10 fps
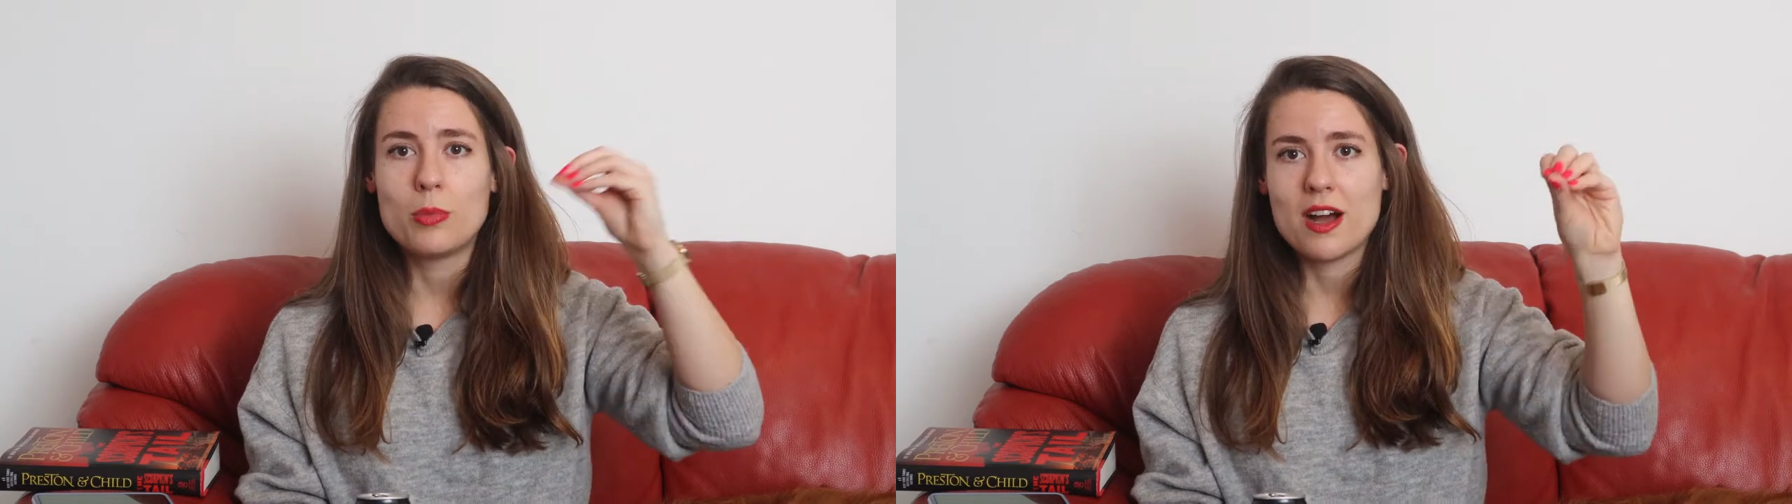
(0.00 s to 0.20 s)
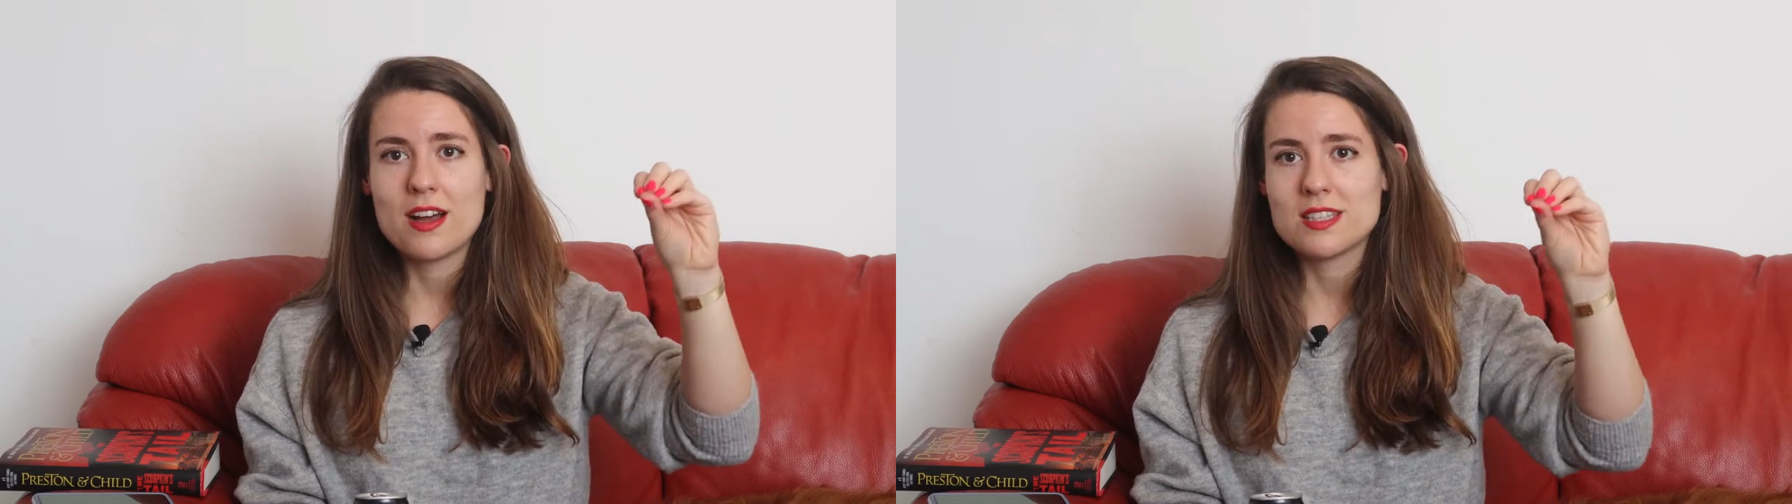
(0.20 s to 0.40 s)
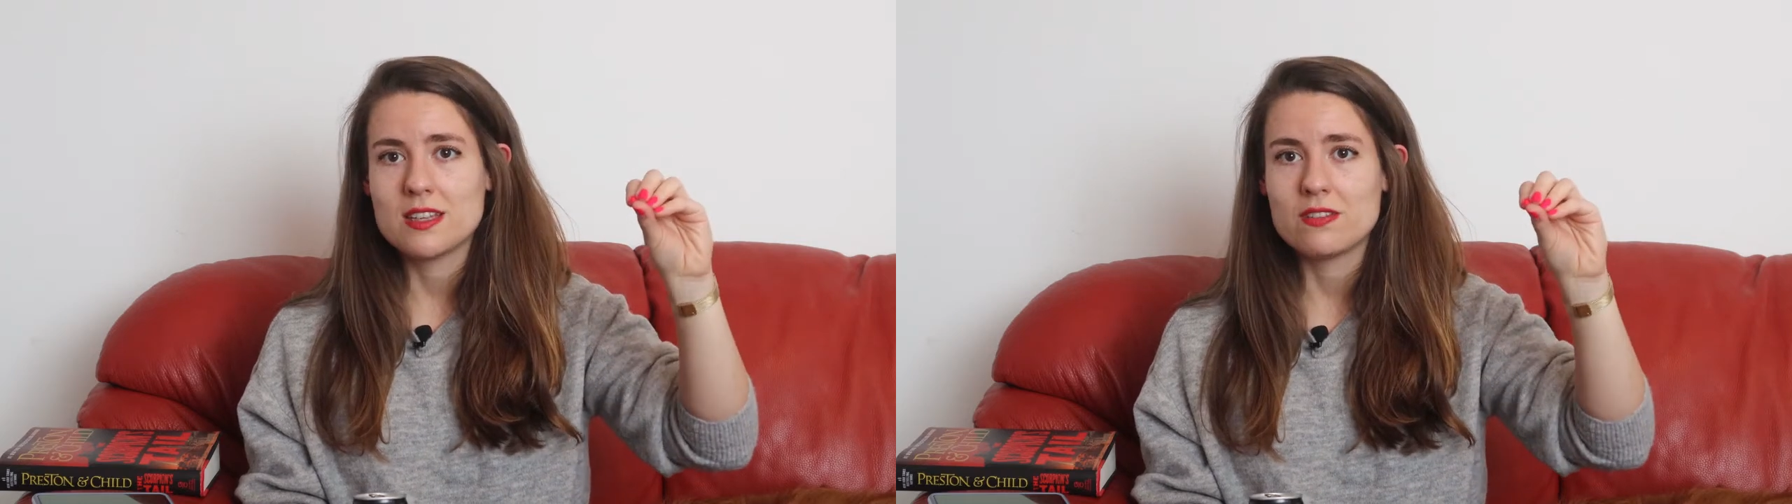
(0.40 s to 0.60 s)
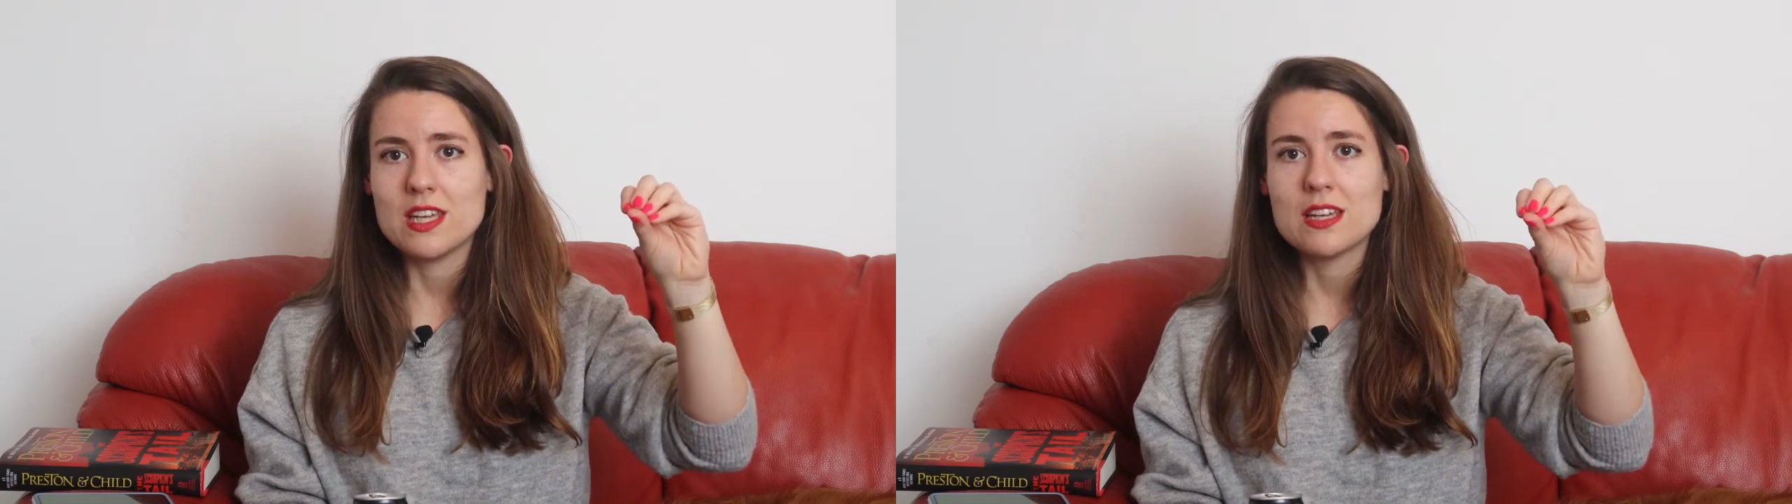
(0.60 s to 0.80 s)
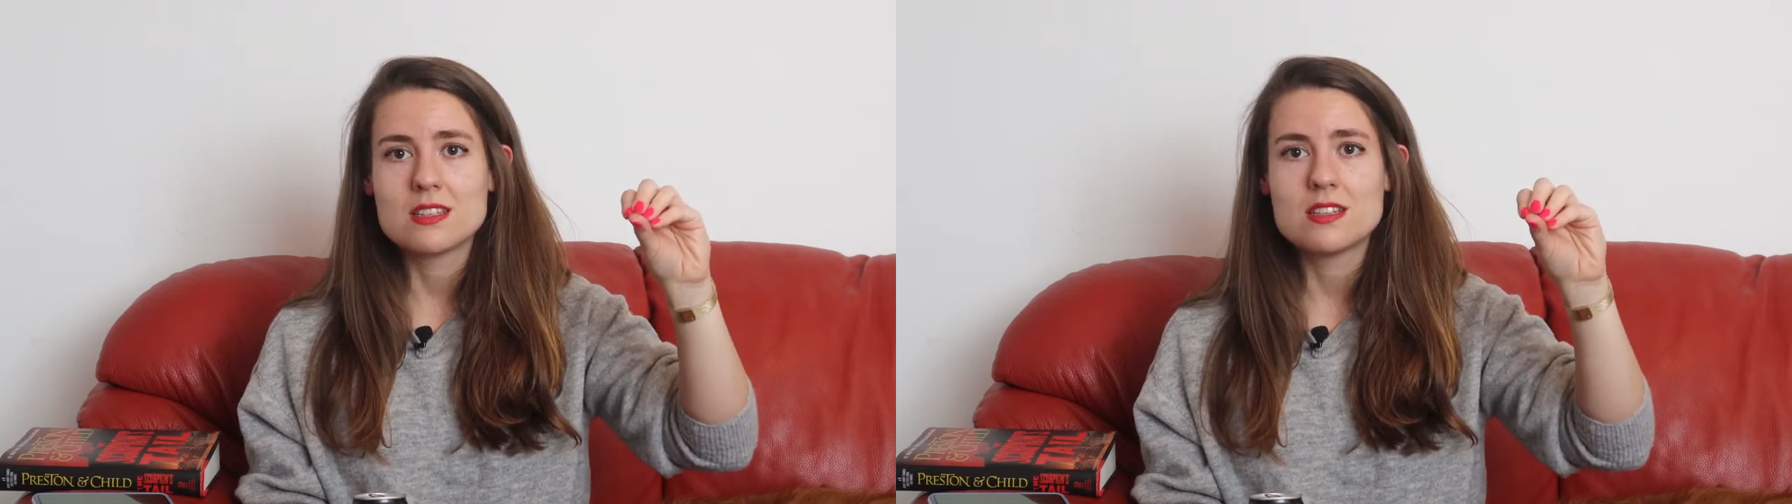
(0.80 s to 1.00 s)
boss of
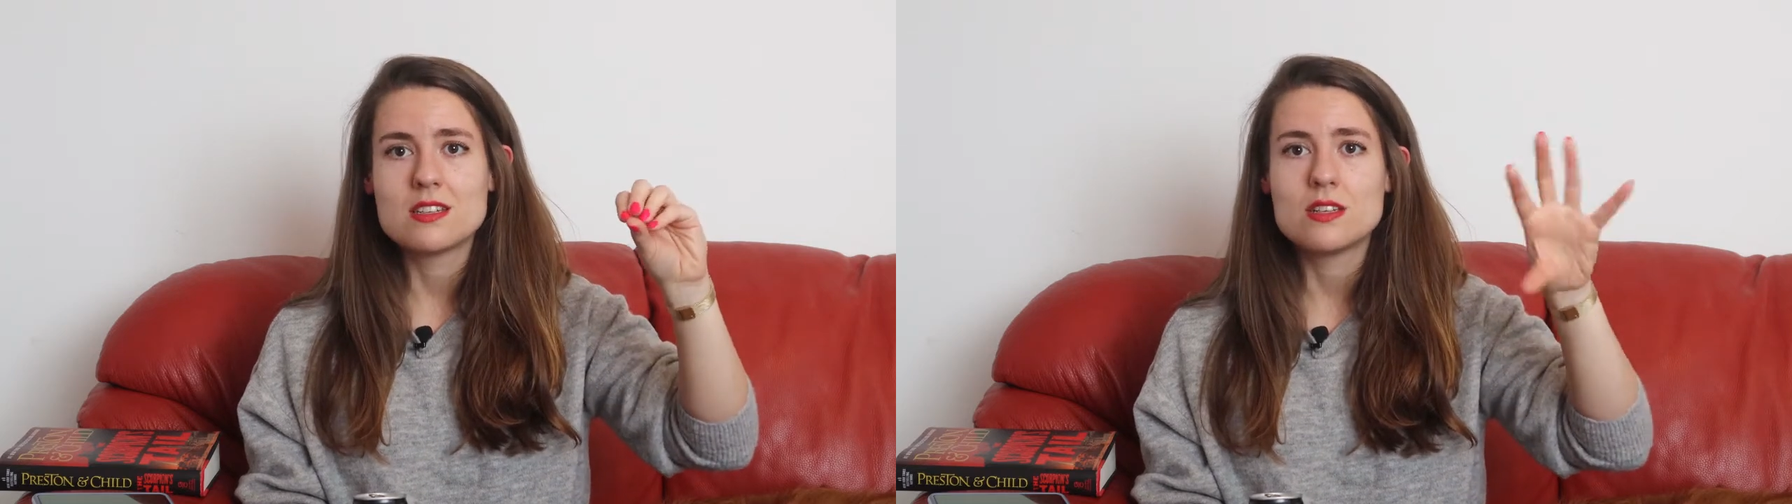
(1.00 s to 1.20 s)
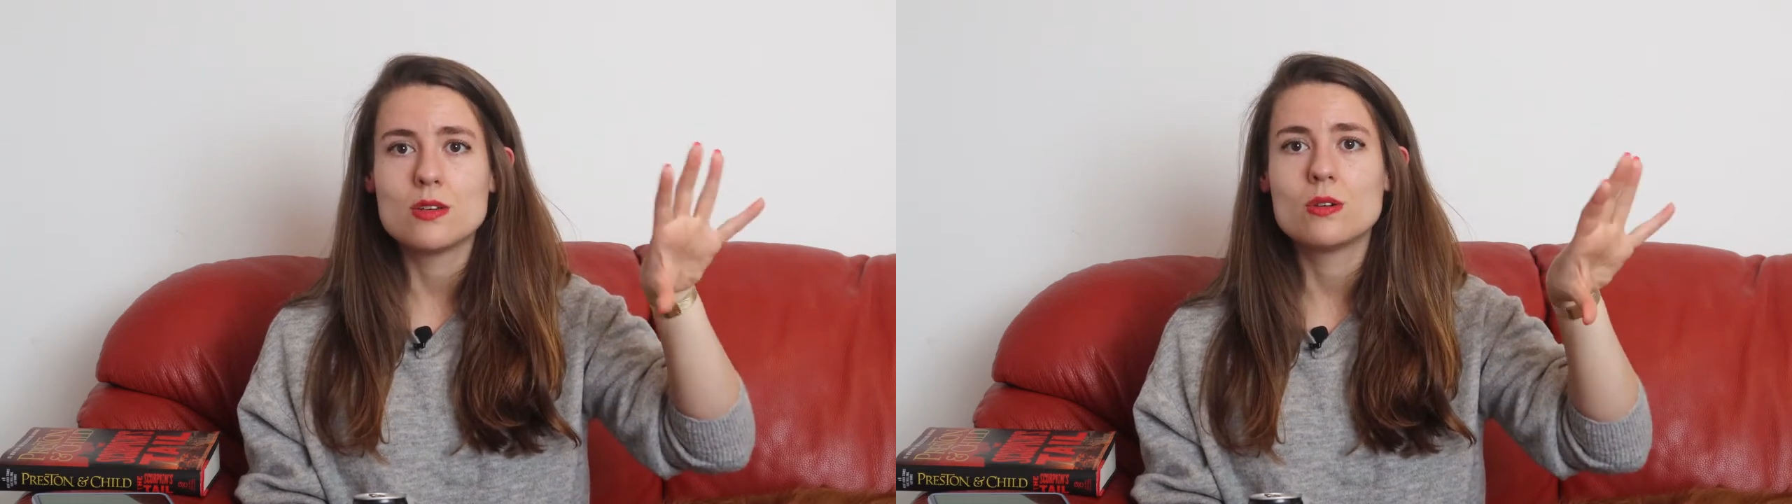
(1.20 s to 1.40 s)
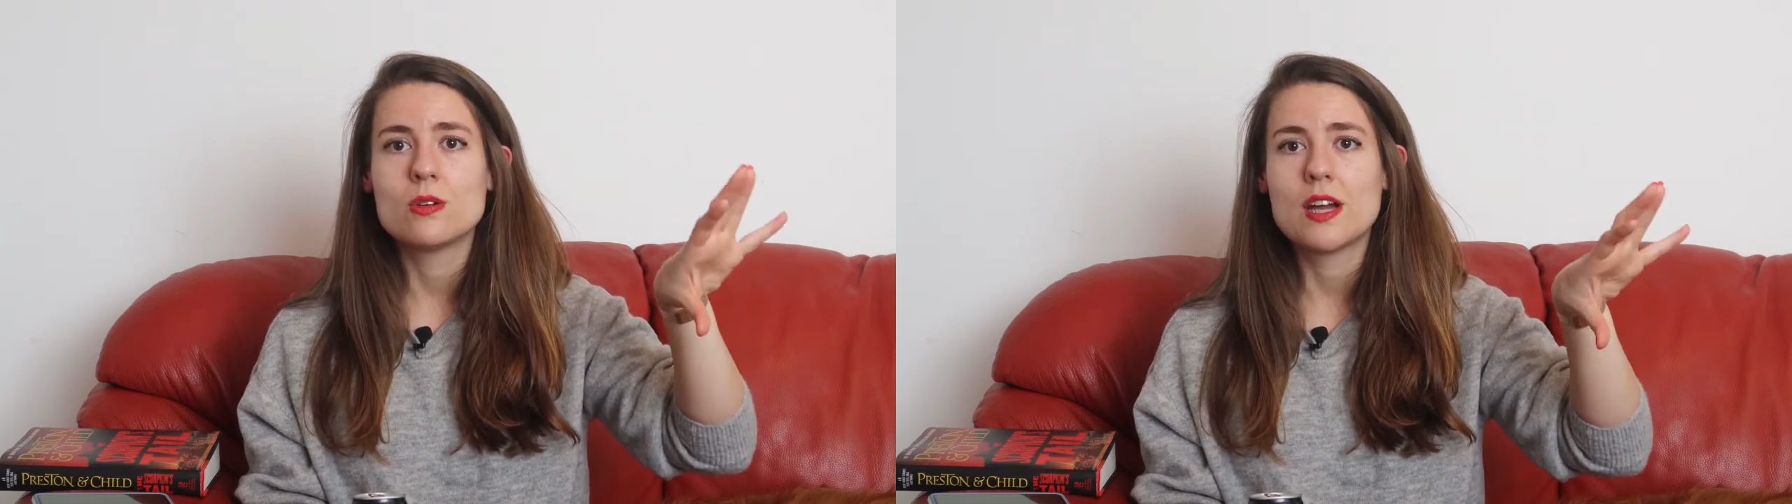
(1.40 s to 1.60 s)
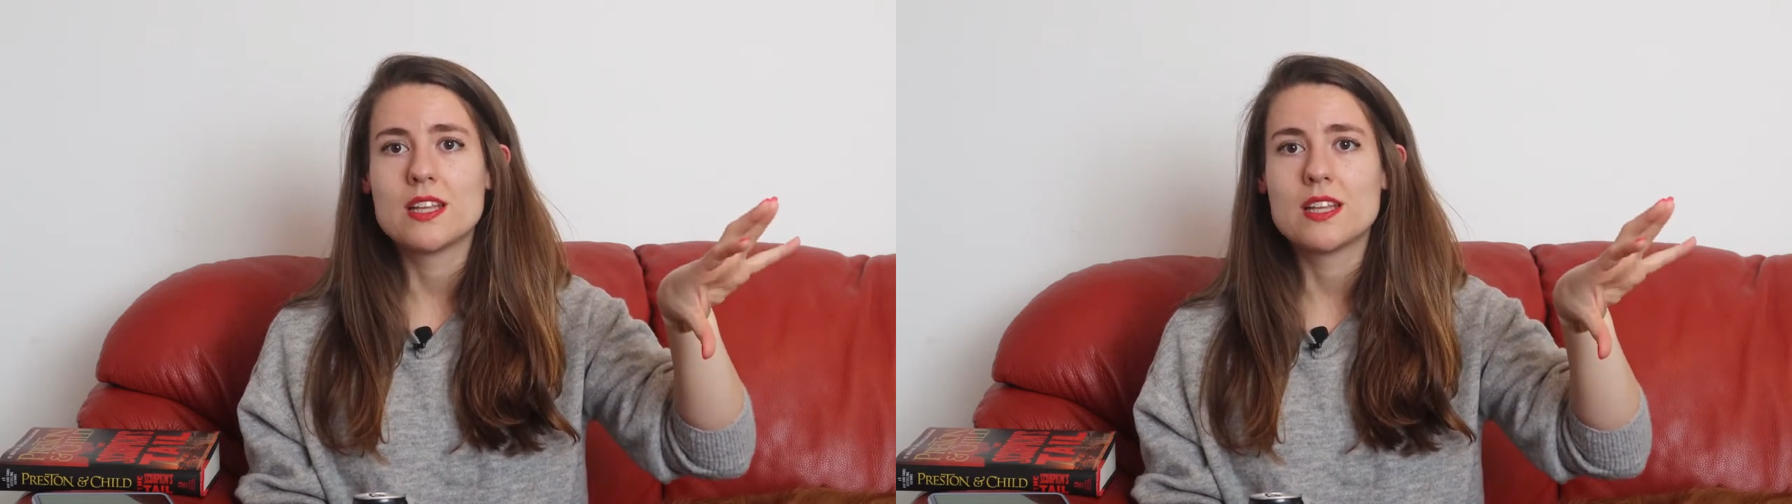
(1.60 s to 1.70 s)
the institute